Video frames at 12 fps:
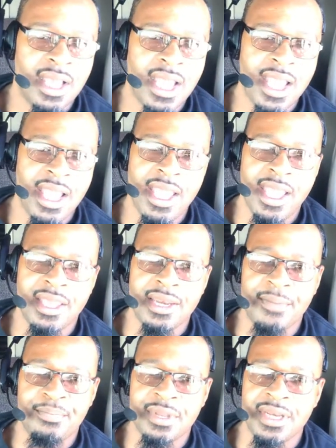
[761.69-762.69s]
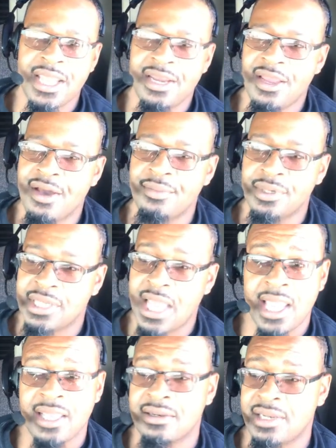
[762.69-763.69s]
and they put their numbers
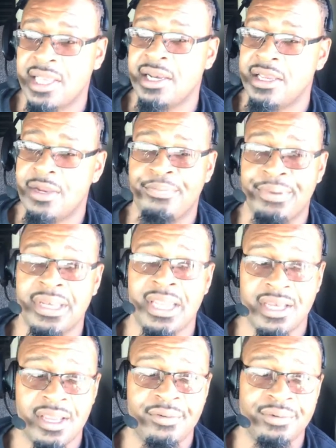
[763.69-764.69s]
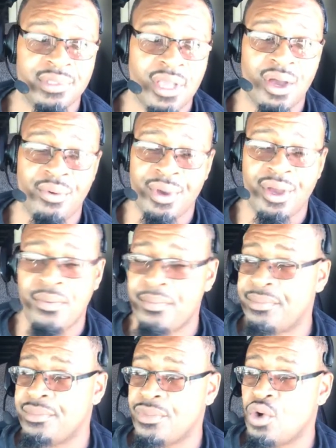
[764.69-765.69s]
like they literally put their numbers all the way
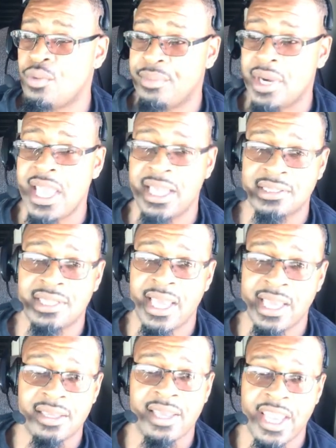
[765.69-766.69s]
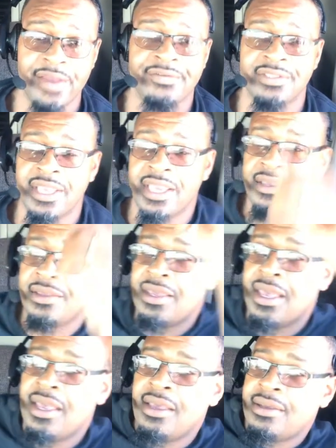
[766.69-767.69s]
on blast, like everything.
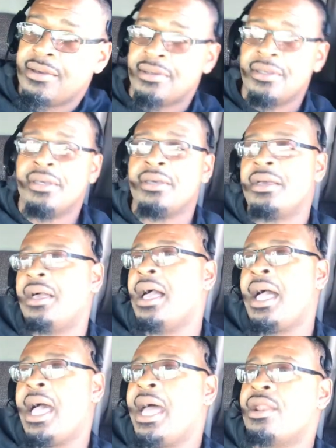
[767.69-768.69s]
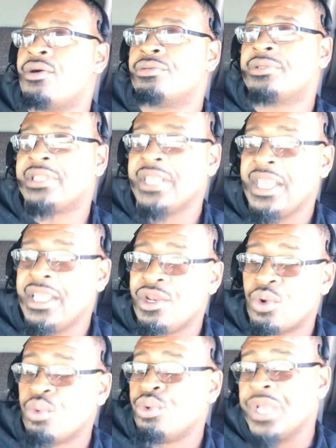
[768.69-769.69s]
I don't see
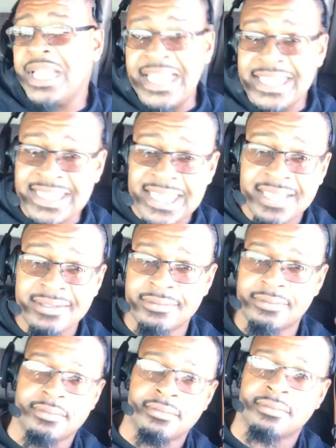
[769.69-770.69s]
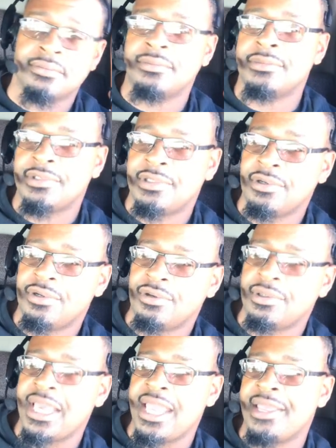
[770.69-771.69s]
the reason to
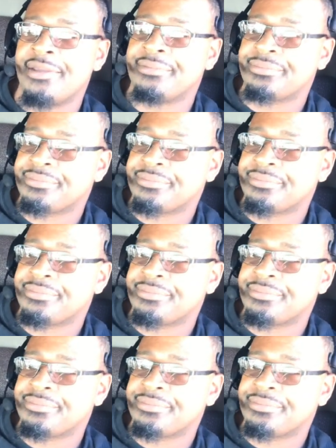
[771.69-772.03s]
do that,